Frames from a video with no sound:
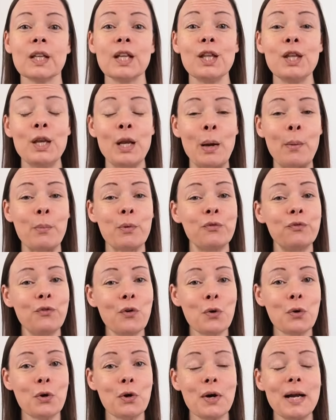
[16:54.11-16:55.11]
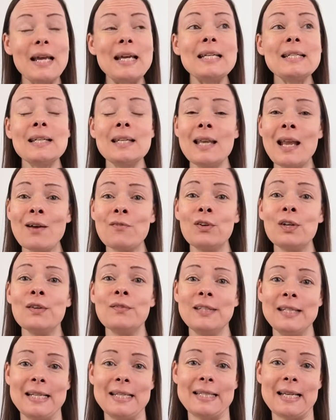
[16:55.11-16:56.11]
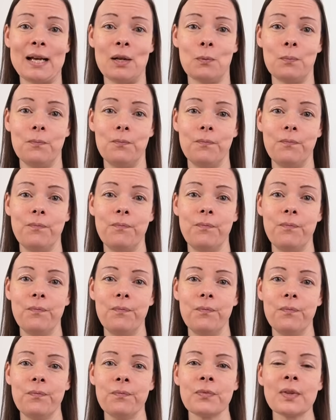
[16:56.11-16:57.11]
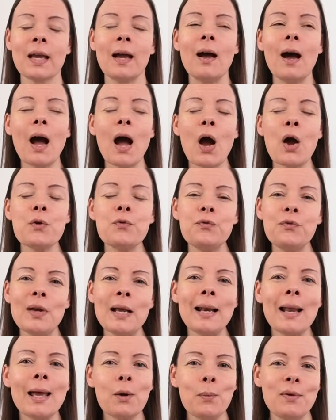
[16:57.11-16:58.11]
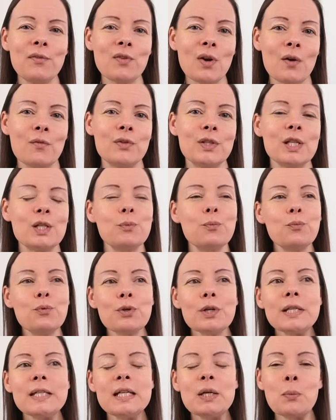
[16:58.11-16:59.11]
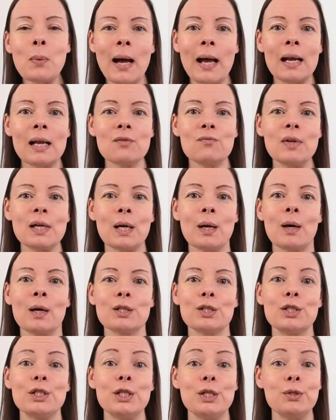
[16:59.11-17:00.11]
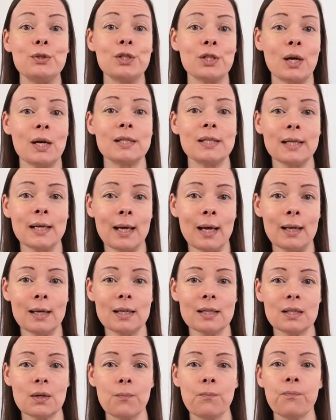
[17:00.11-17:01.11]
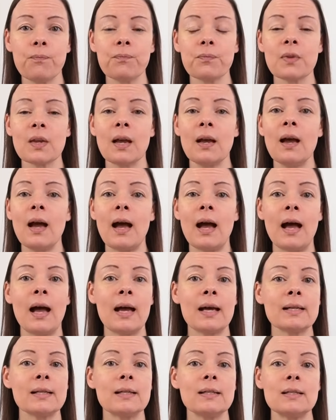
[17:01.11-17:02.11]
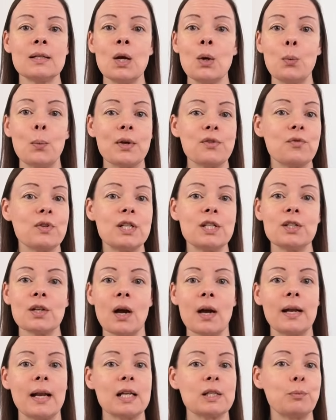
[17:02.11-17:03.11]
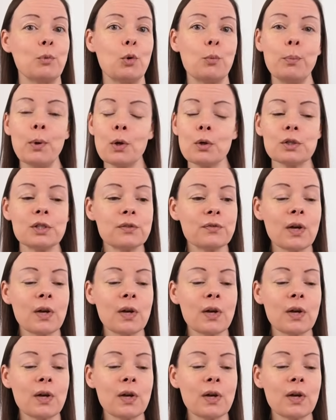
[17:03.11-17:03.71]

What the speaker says: Number 4 is level of detail. I feel like we've covered this pretty well in regard to size and colours, and whether a design has more blocks of